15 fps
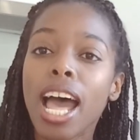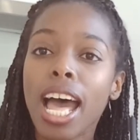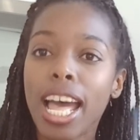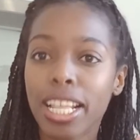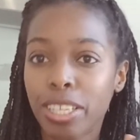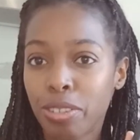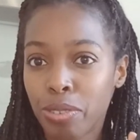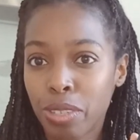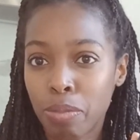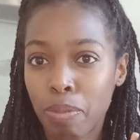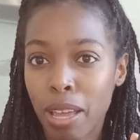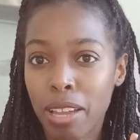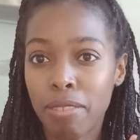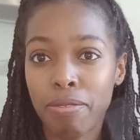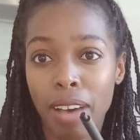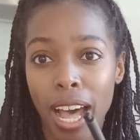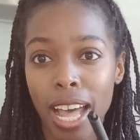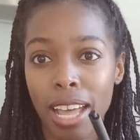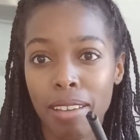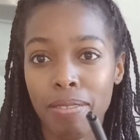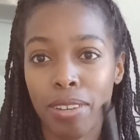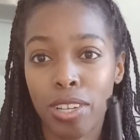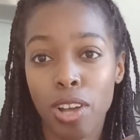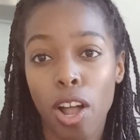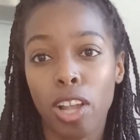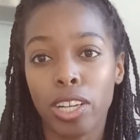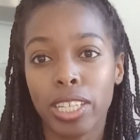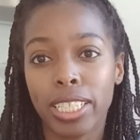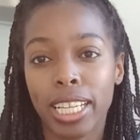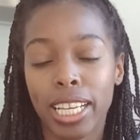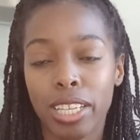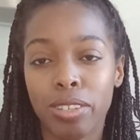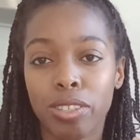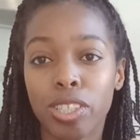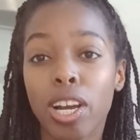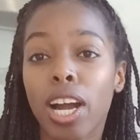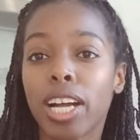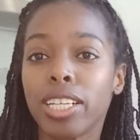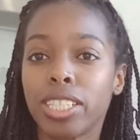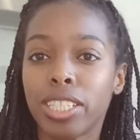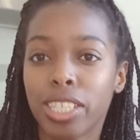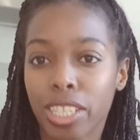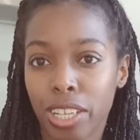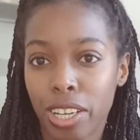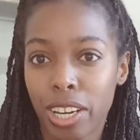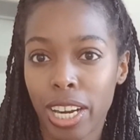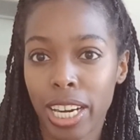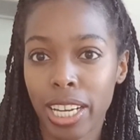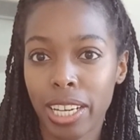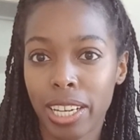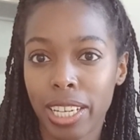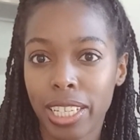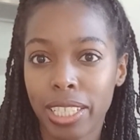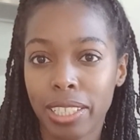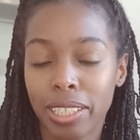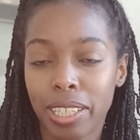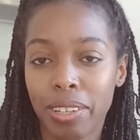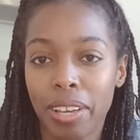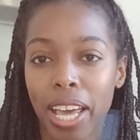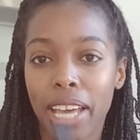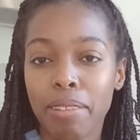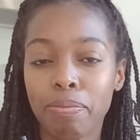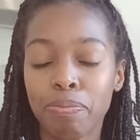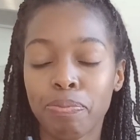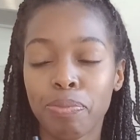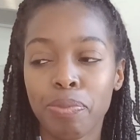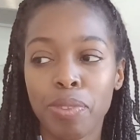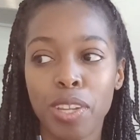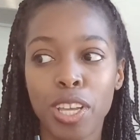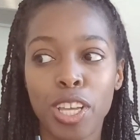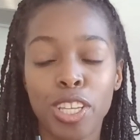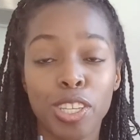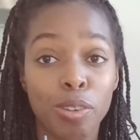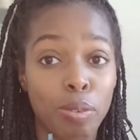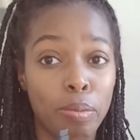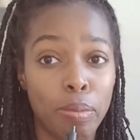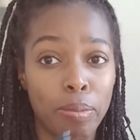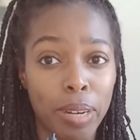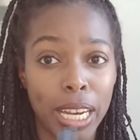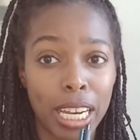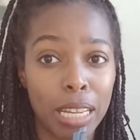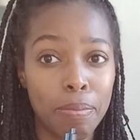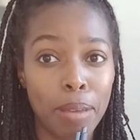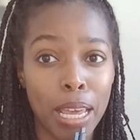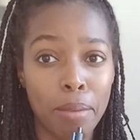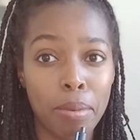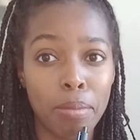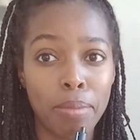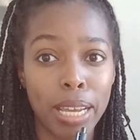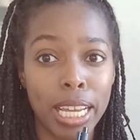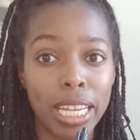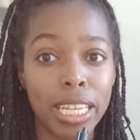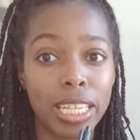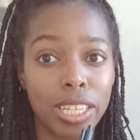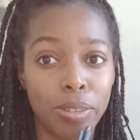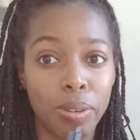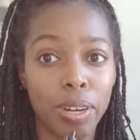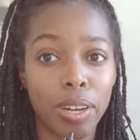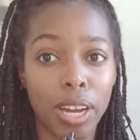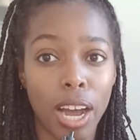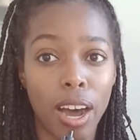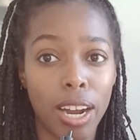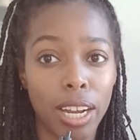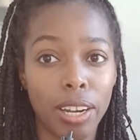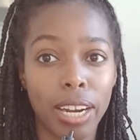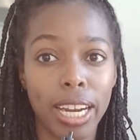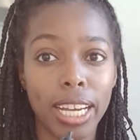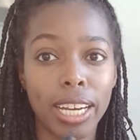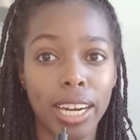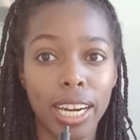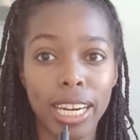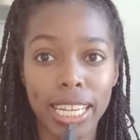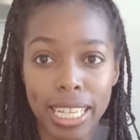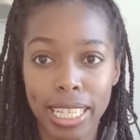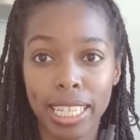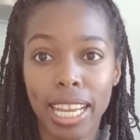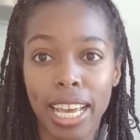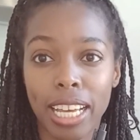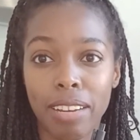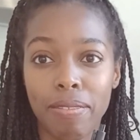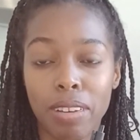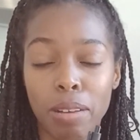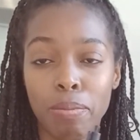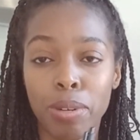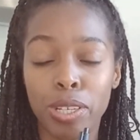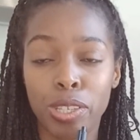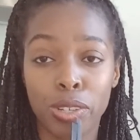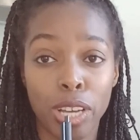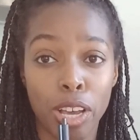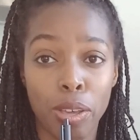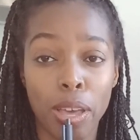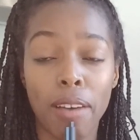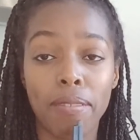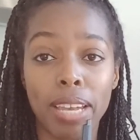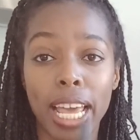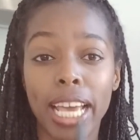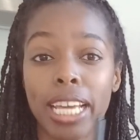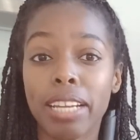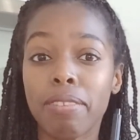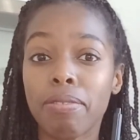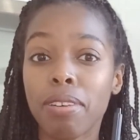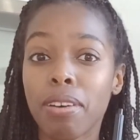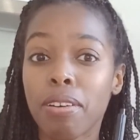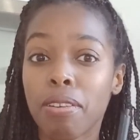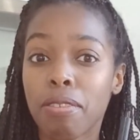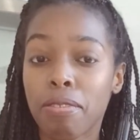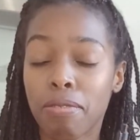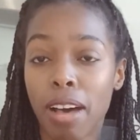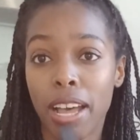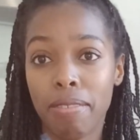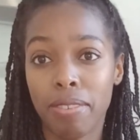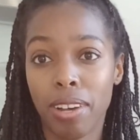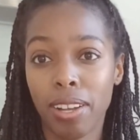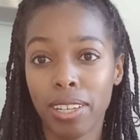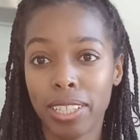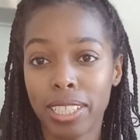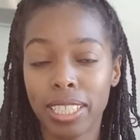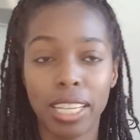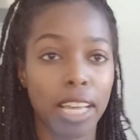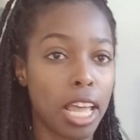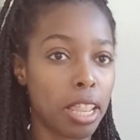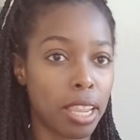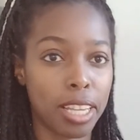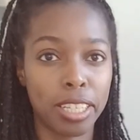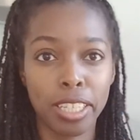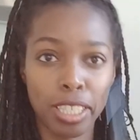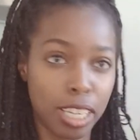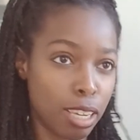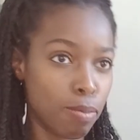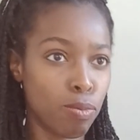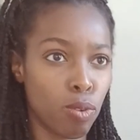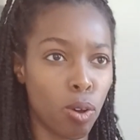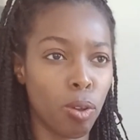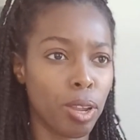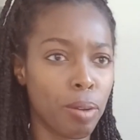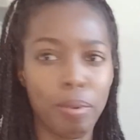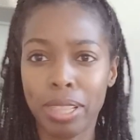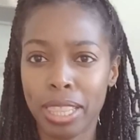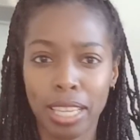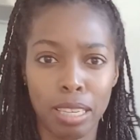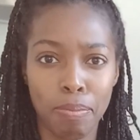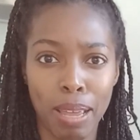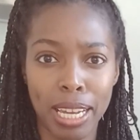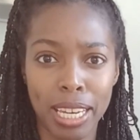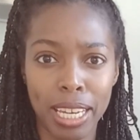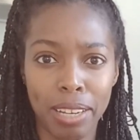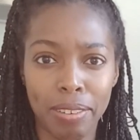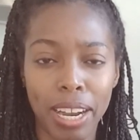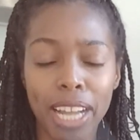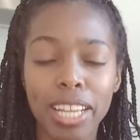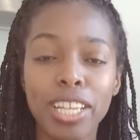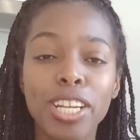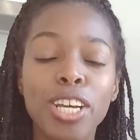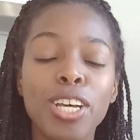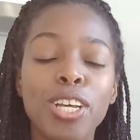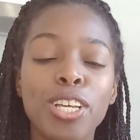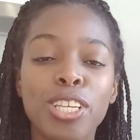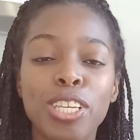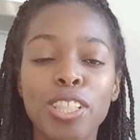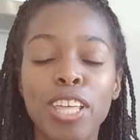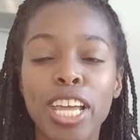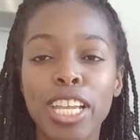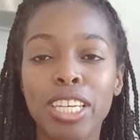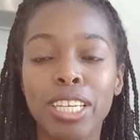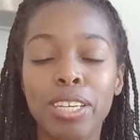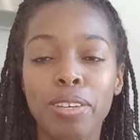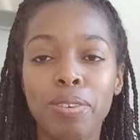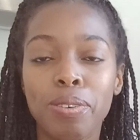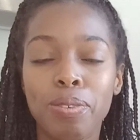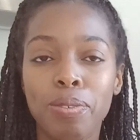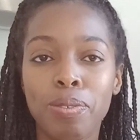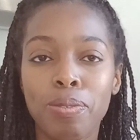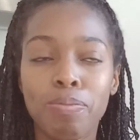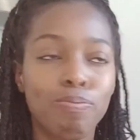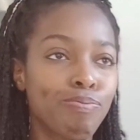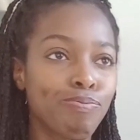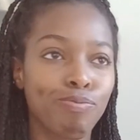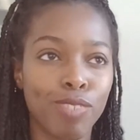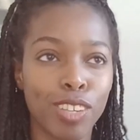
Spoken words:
And you spent $5 that you charged to your credit card, okay? So remember, any payment made on a credit card is a negative number. So now you have negative $5. And let's just keep rolling with the spending, right? So then you